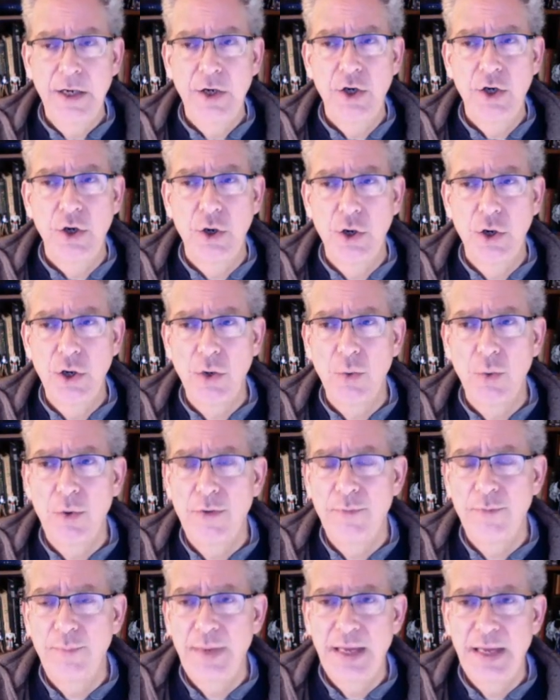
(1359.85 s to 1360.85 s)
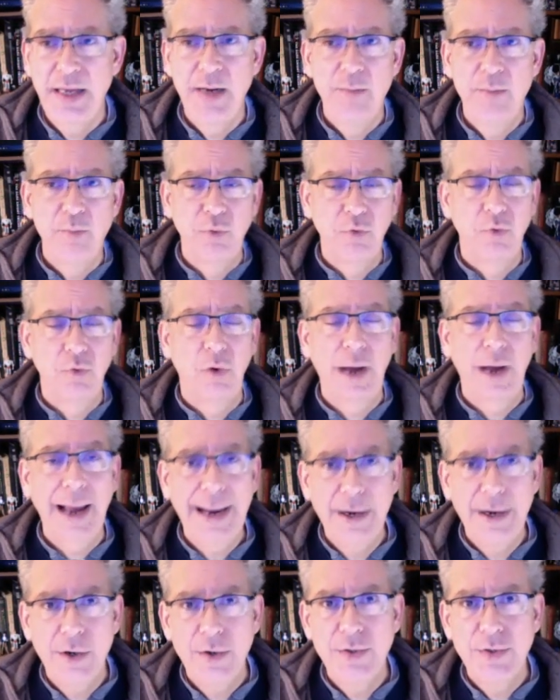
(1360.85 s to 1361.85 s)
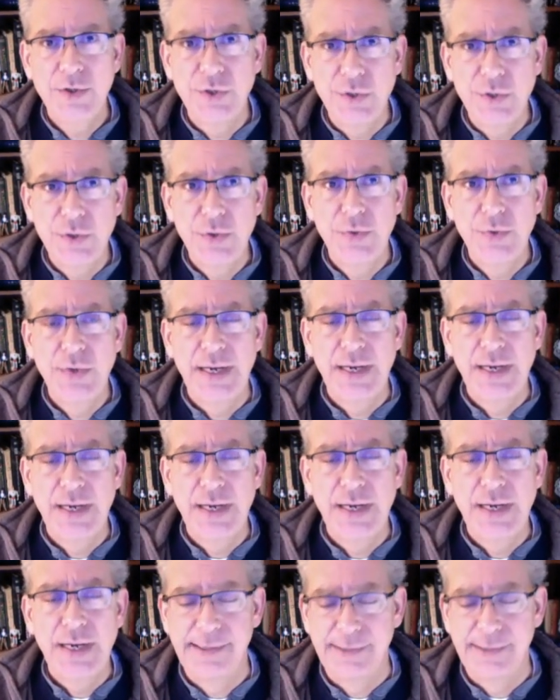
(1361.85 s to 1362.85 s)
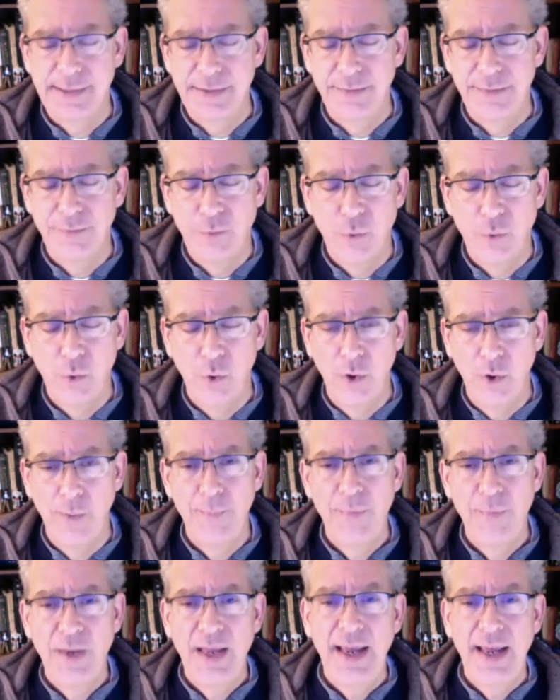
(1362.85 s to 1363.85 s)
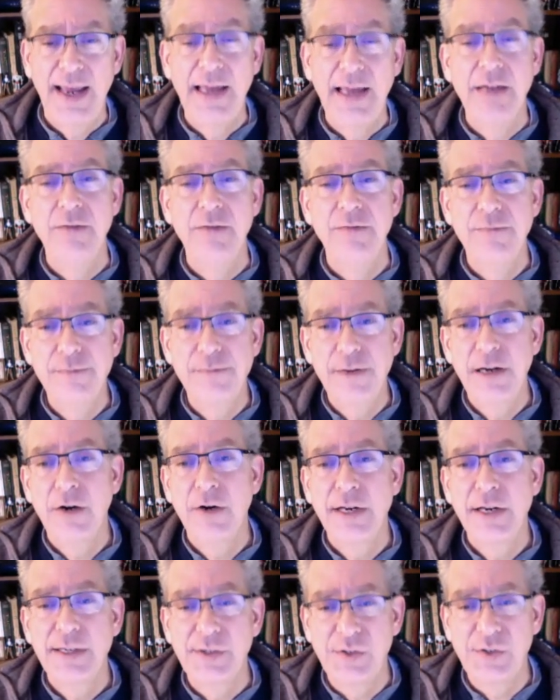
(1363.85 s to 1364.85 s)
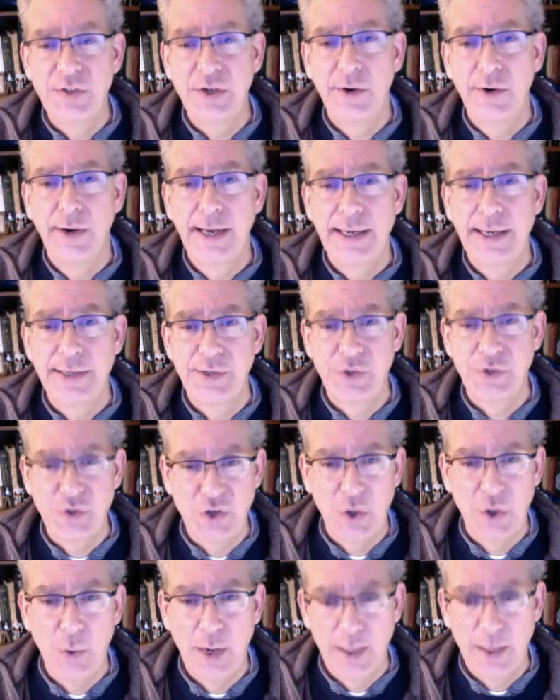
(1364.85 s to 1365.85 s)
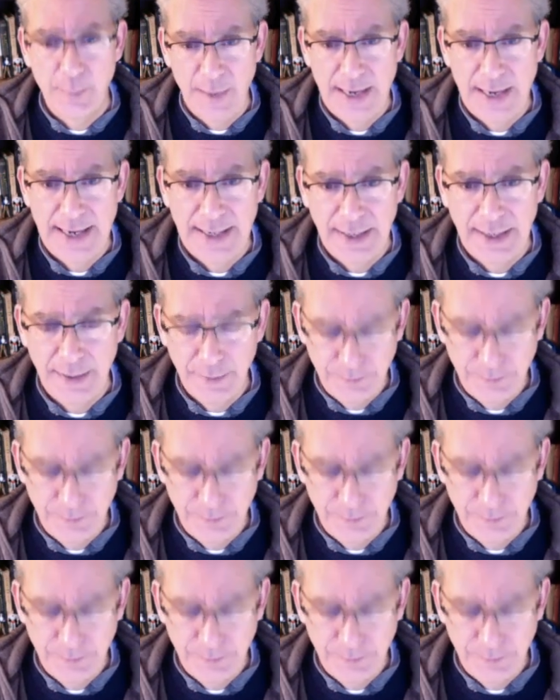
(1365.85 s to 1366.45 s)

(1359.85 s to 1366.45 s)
Kirk would have been, prior to 1964 a very serious Stoic pagan.